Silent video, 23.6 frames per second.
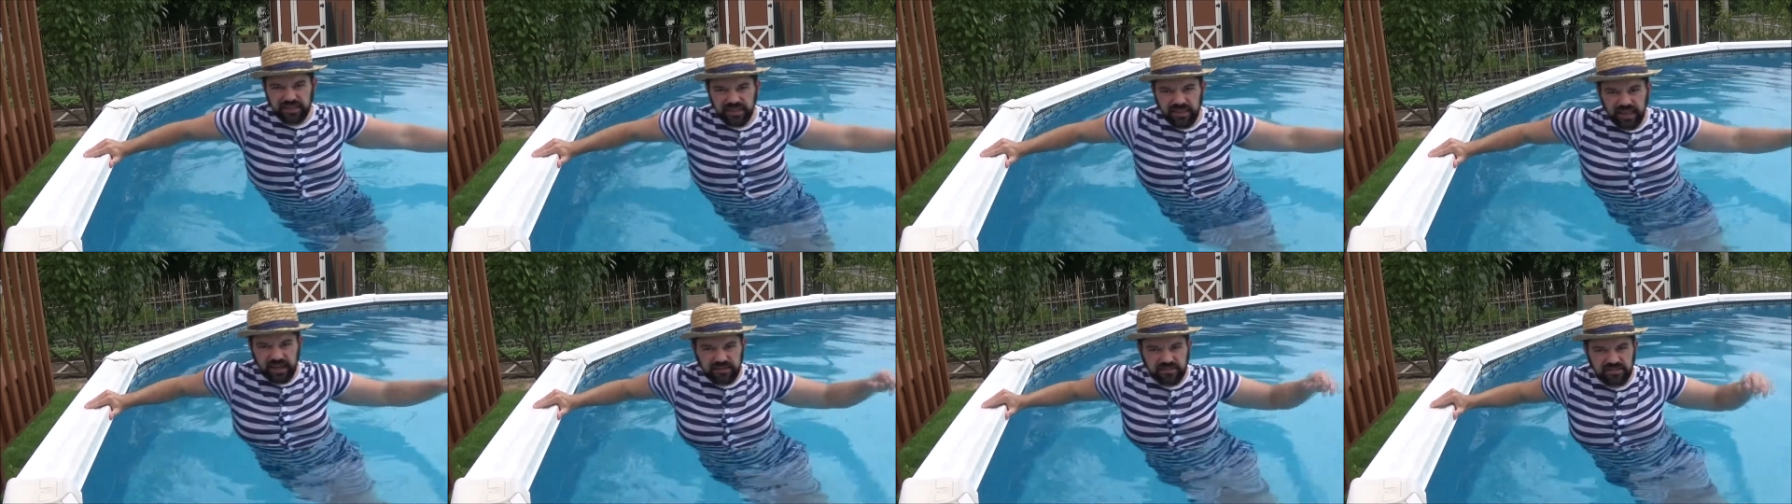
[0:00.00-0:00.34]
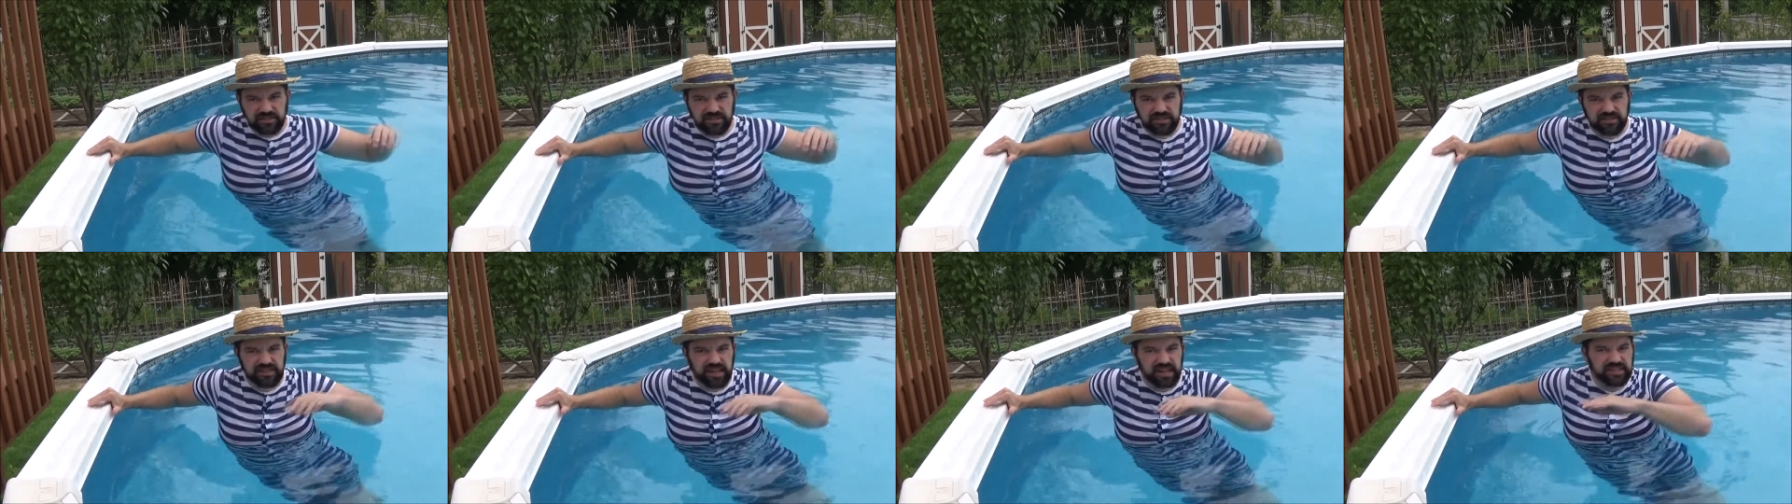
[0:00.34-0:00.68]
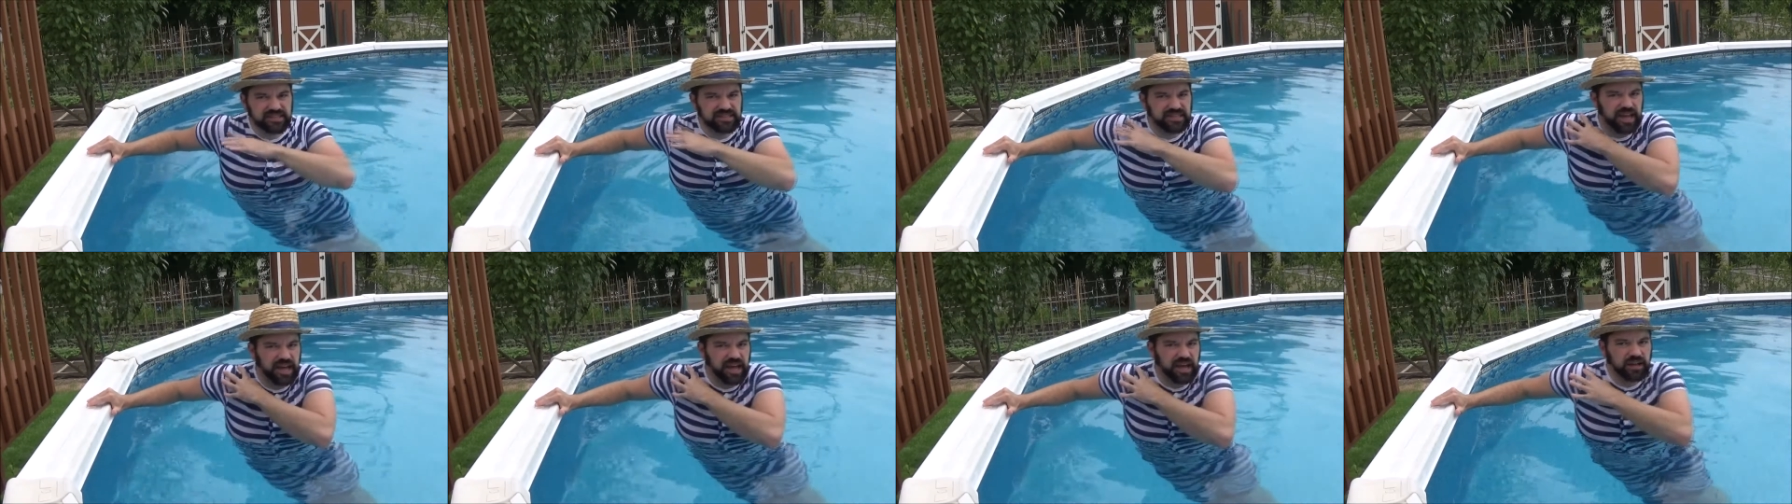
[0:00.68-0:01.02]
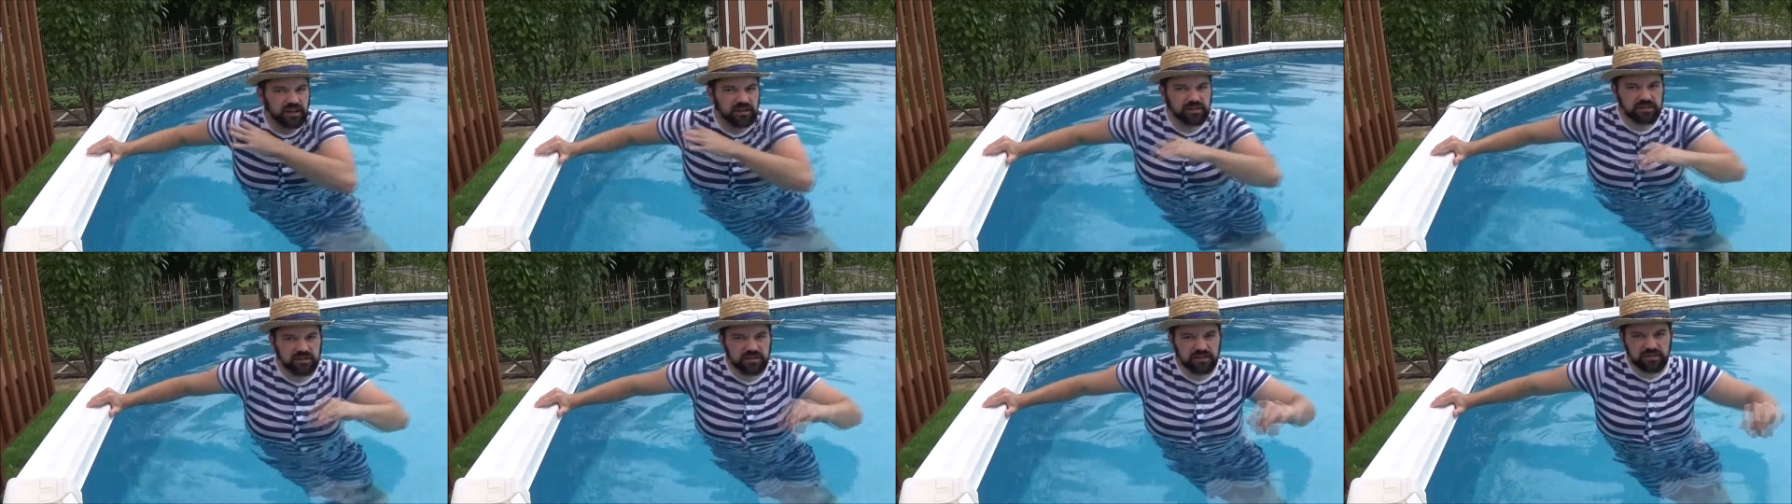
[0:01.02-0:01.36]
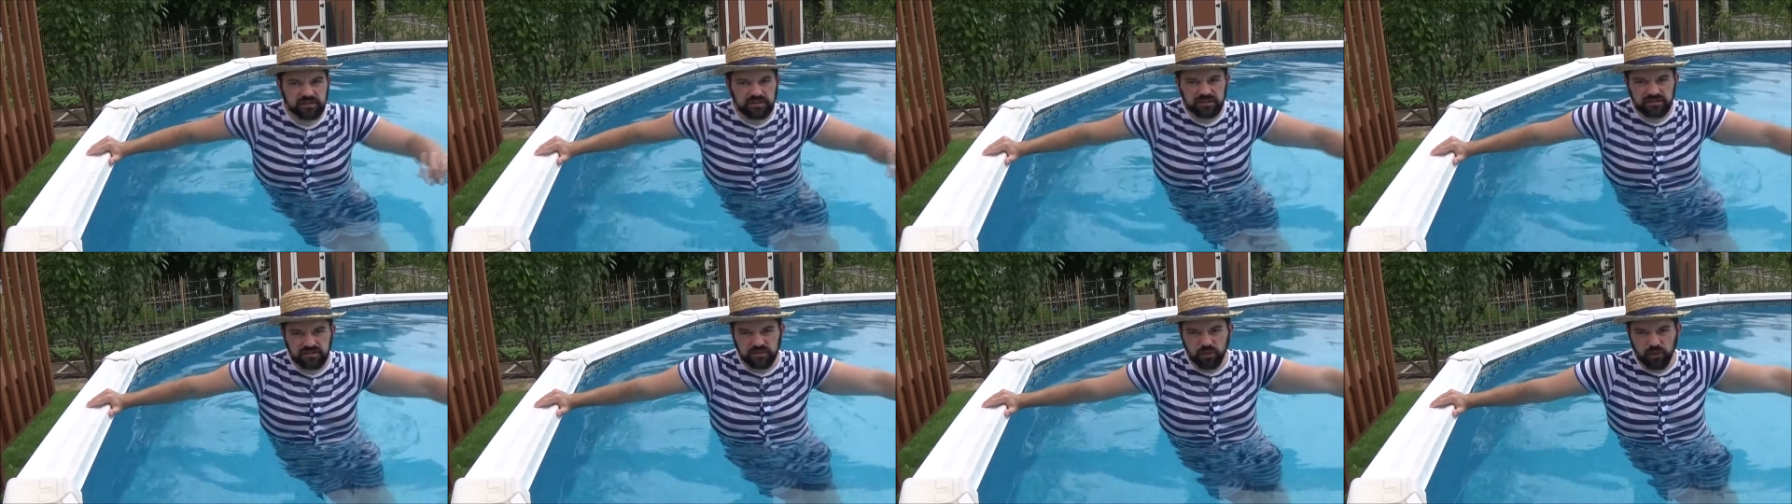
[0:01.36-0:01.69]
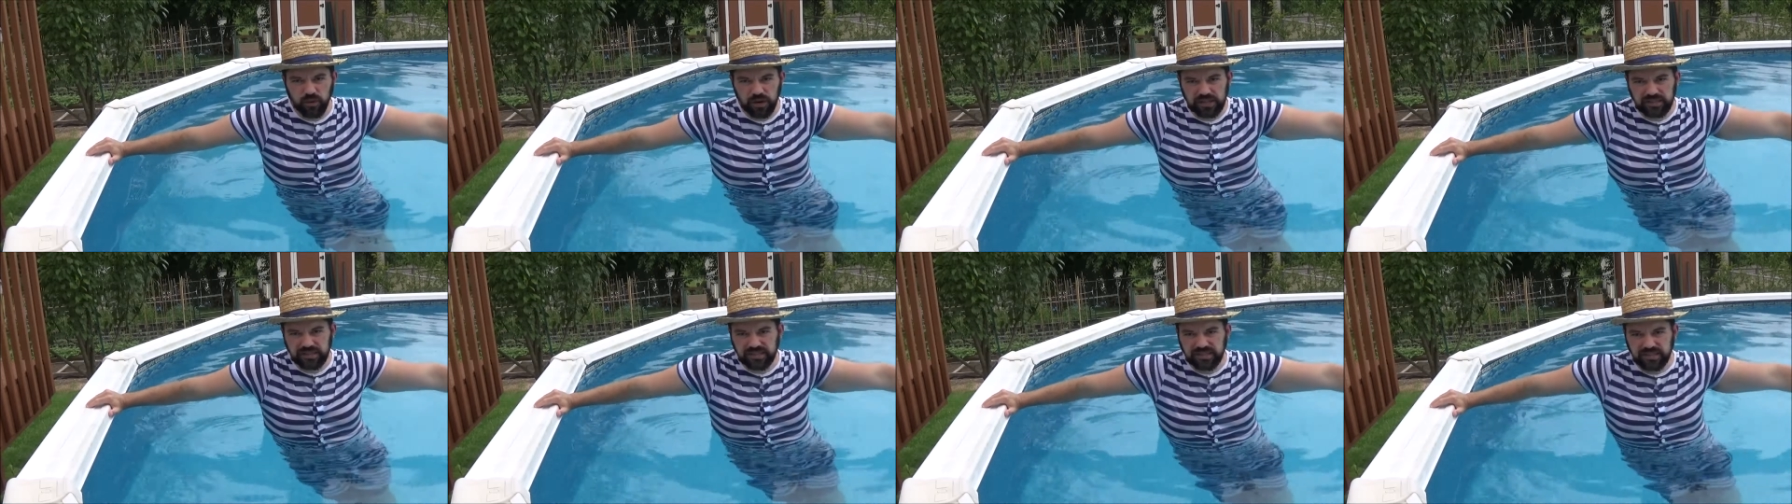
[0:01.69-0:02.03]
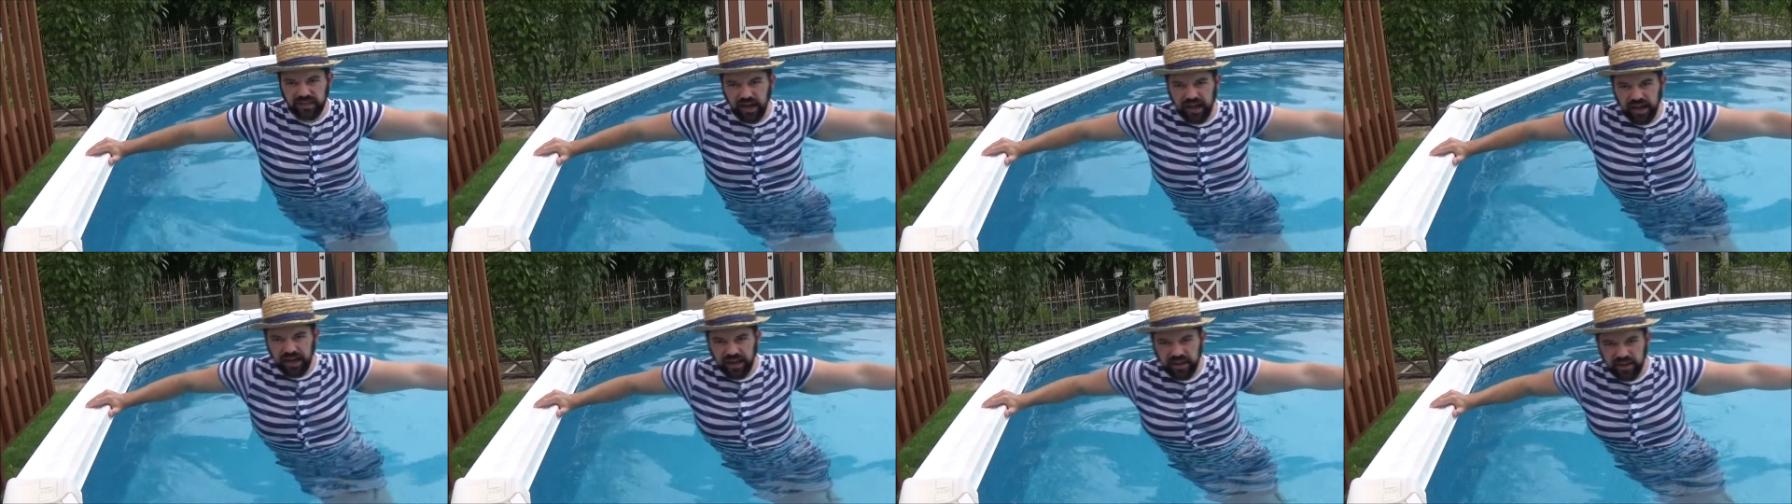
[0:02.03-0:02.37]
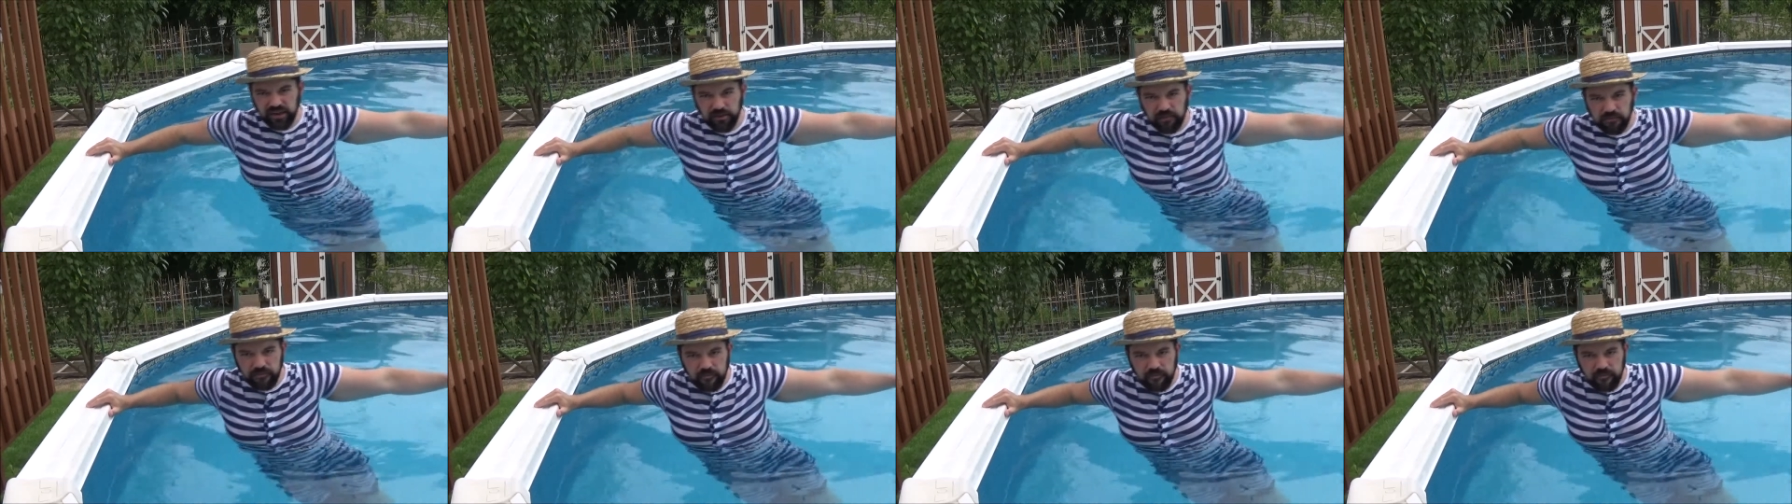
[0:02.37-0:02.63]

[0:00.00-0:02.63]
the exercise now to one side.